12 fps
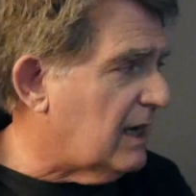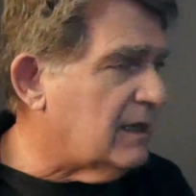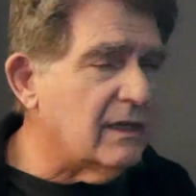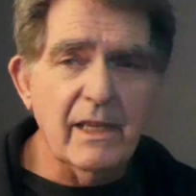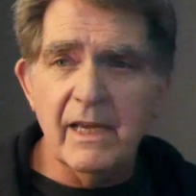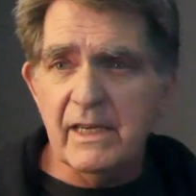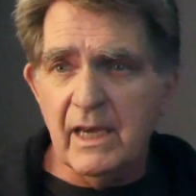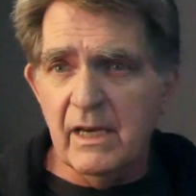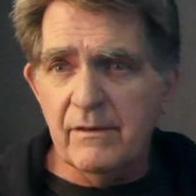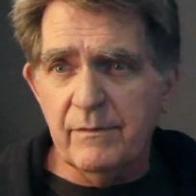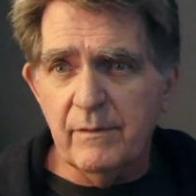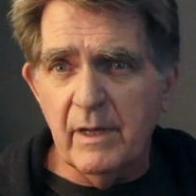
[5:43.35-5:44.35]
I, I like
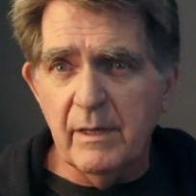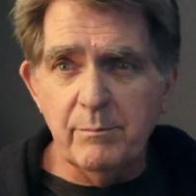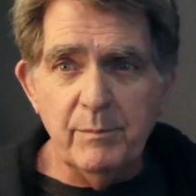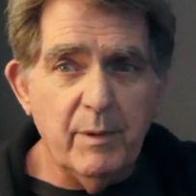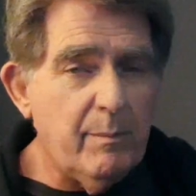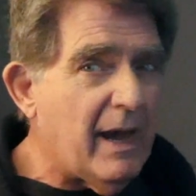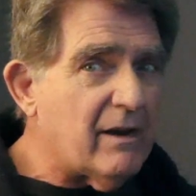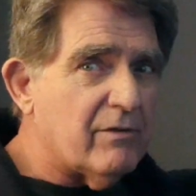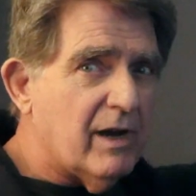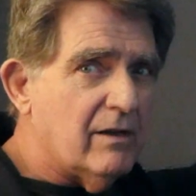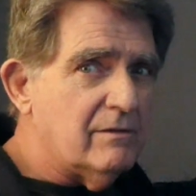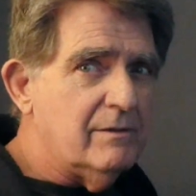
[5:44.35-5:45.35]
f eight. The
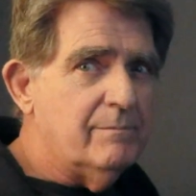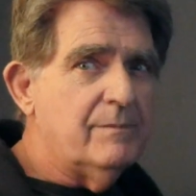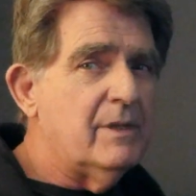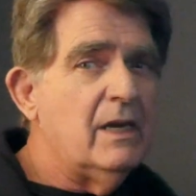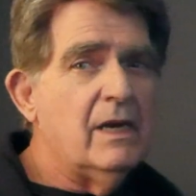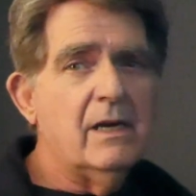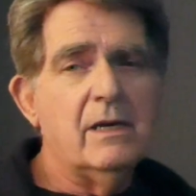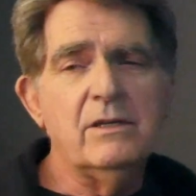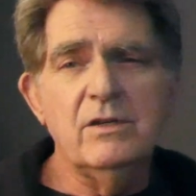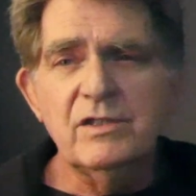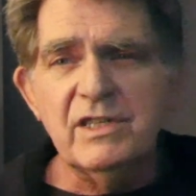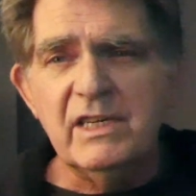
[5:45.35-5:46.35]
background
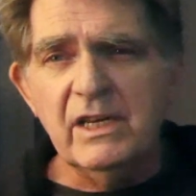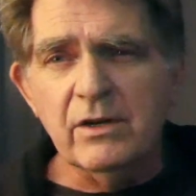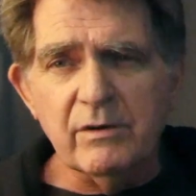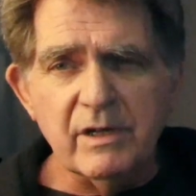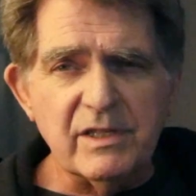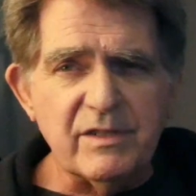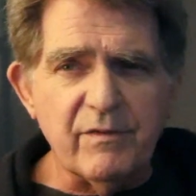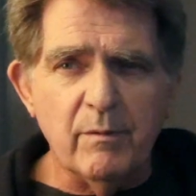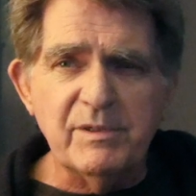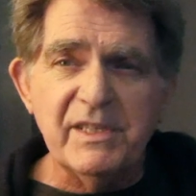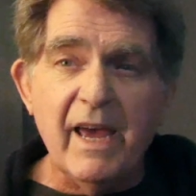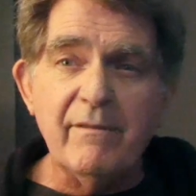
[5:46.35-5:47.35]
you see here is
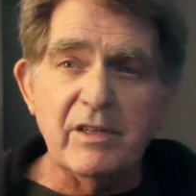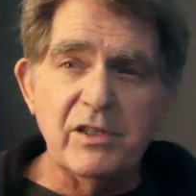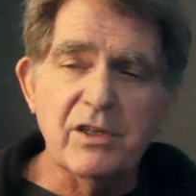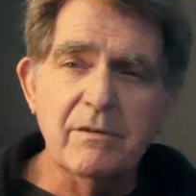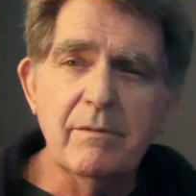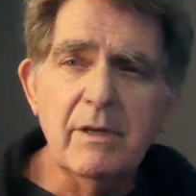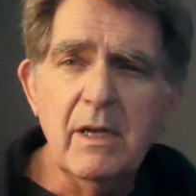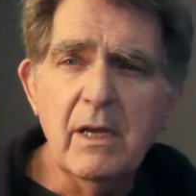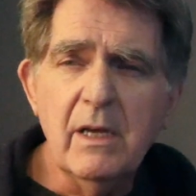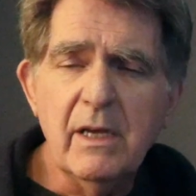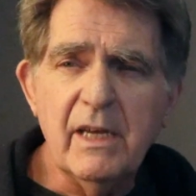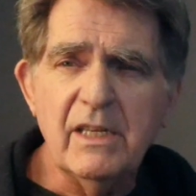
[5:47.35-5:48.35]
from Savage.
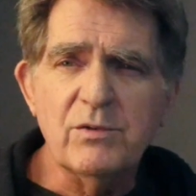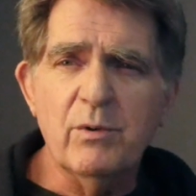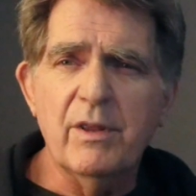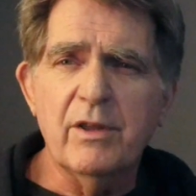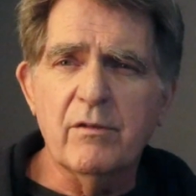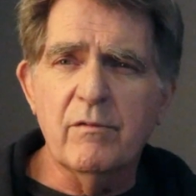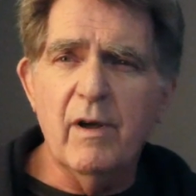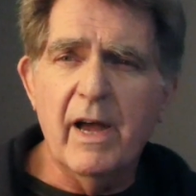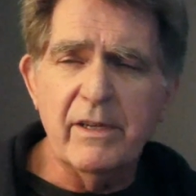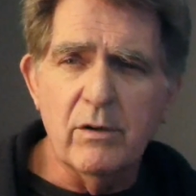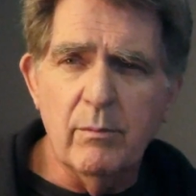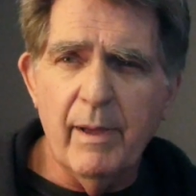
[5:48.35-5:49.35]
It's one of their
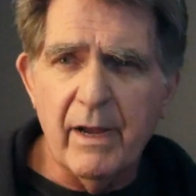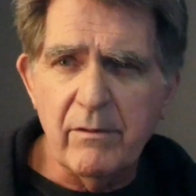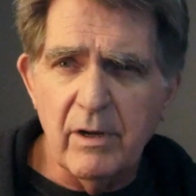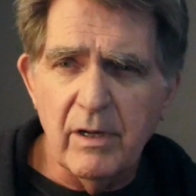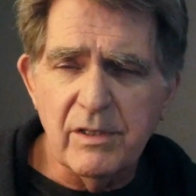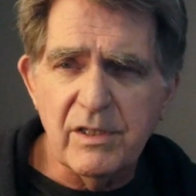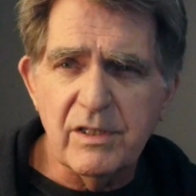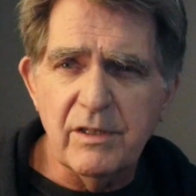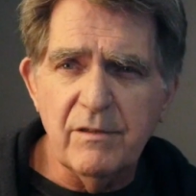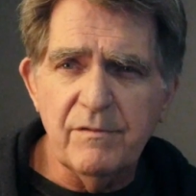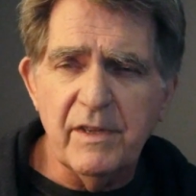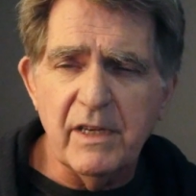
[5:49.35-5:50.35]
vinyl backgrounds. It's
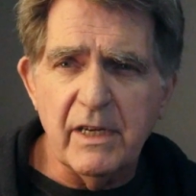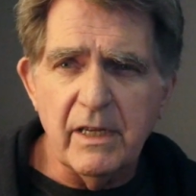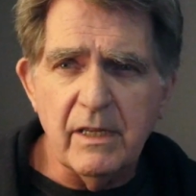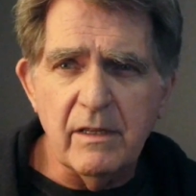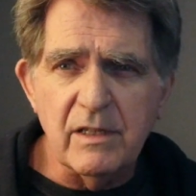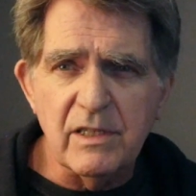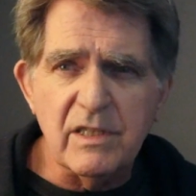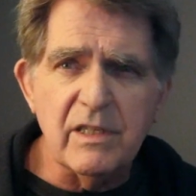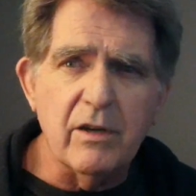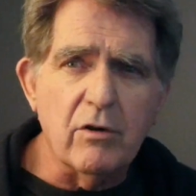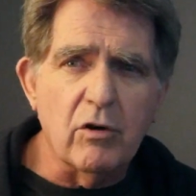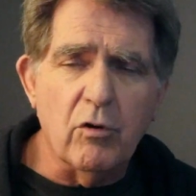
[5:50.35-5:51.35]
Infinity. This is
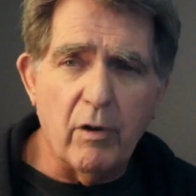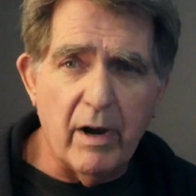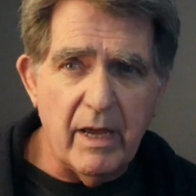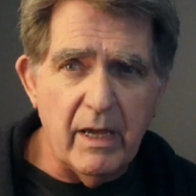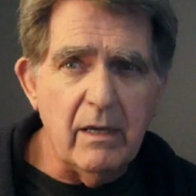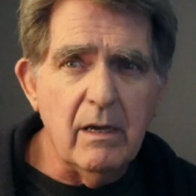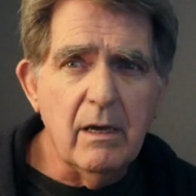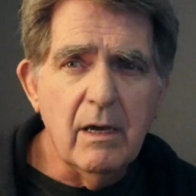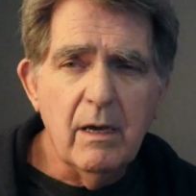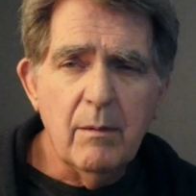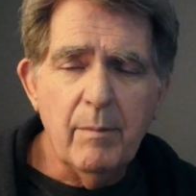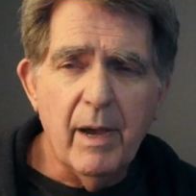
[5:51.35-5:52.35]
their gray
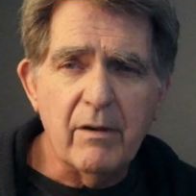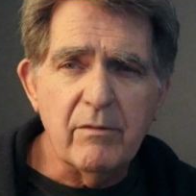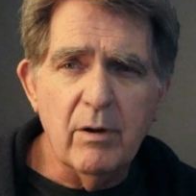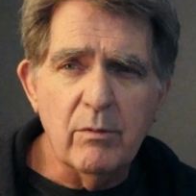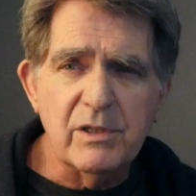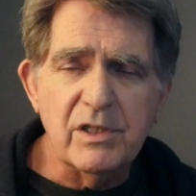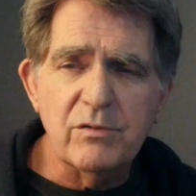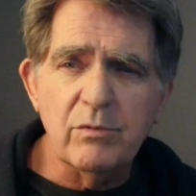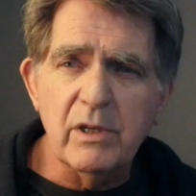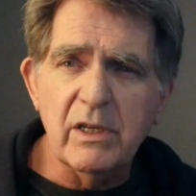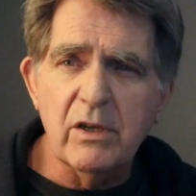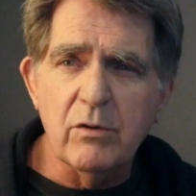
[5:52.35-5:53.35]
background, which is
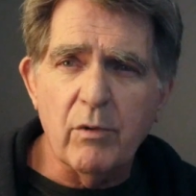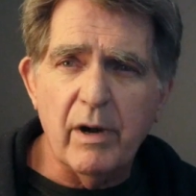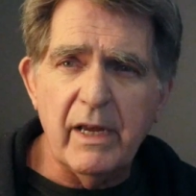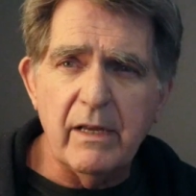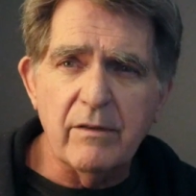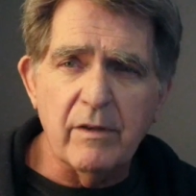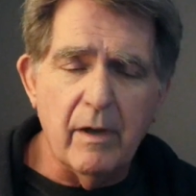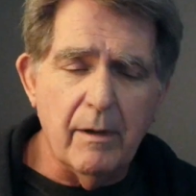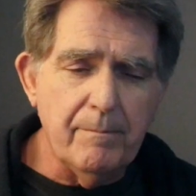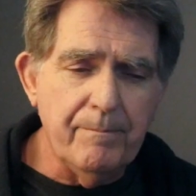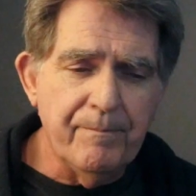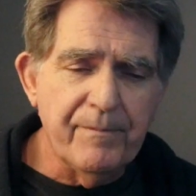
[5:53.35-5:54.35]
really great
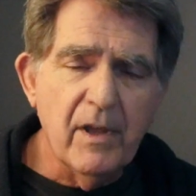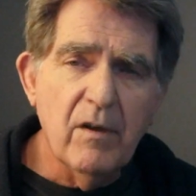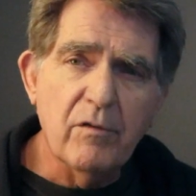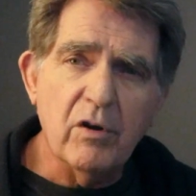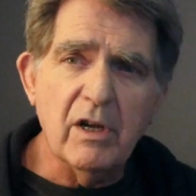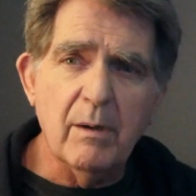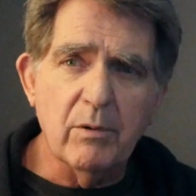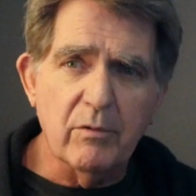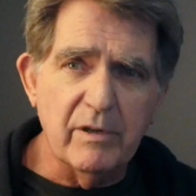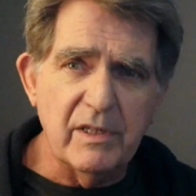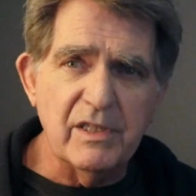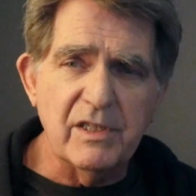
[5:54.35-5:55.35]
um, for a couple
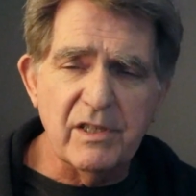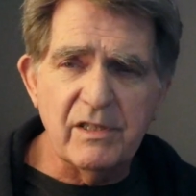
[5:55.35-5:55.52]
of reasons.